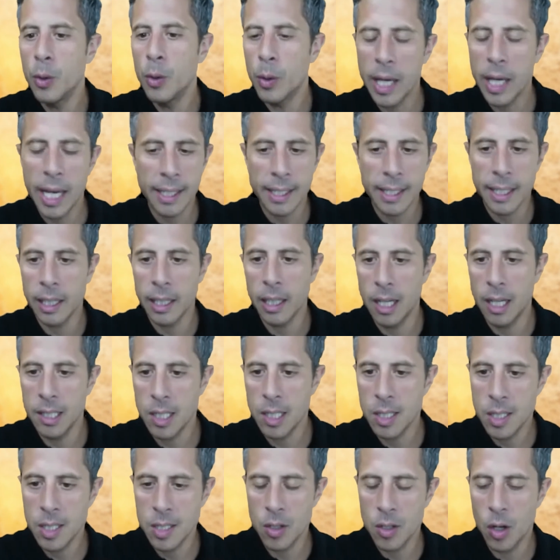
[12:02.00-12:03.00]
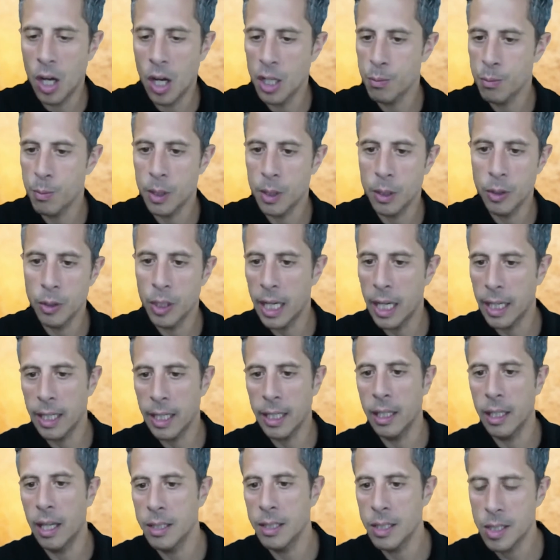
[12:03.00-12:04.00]
can't get licensed as a hospital. You can't get
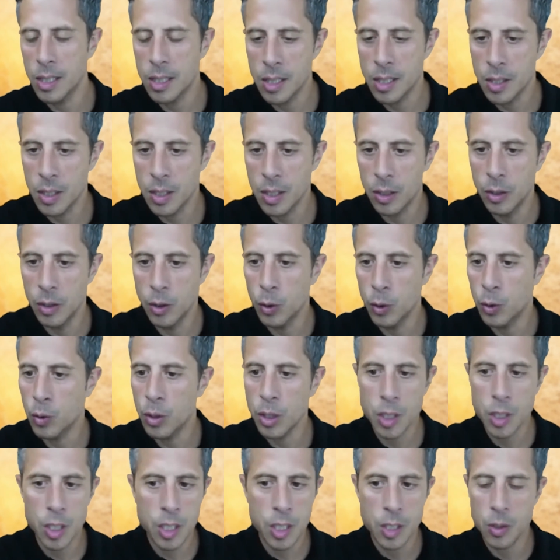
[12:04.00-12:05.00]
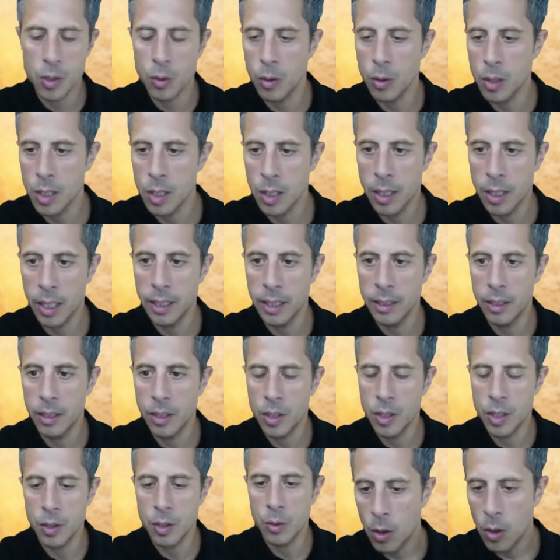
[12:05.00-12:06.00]
licensed as a nutritionist or as a
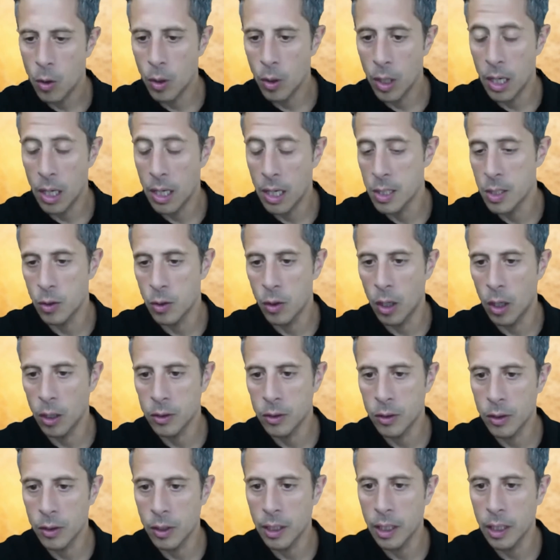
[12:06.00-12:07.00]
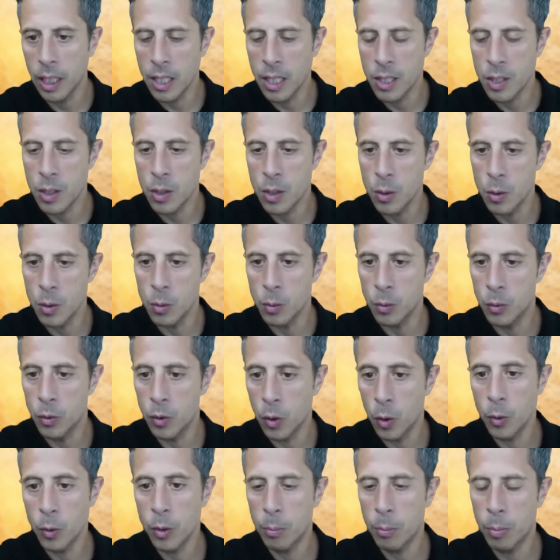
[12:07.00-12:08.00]
dietitian or as a doctor unless you
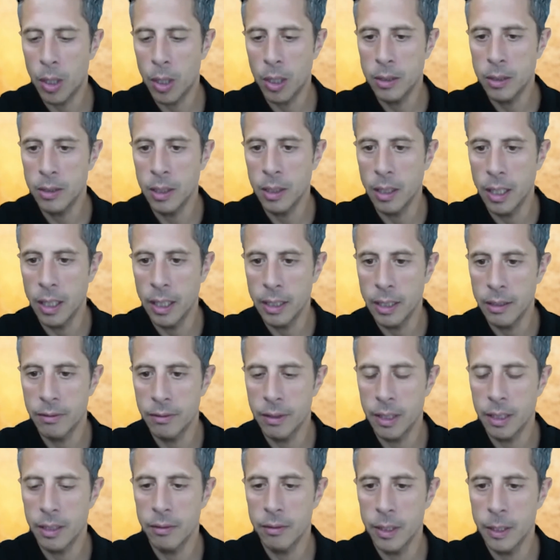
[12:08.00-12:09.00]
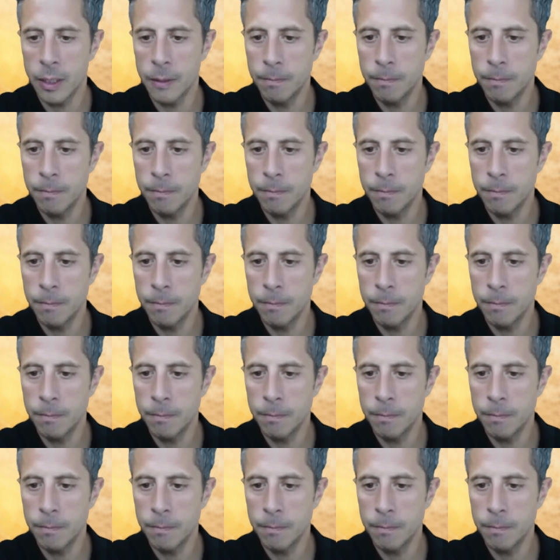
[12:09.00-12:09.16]
toe the party line, effectively.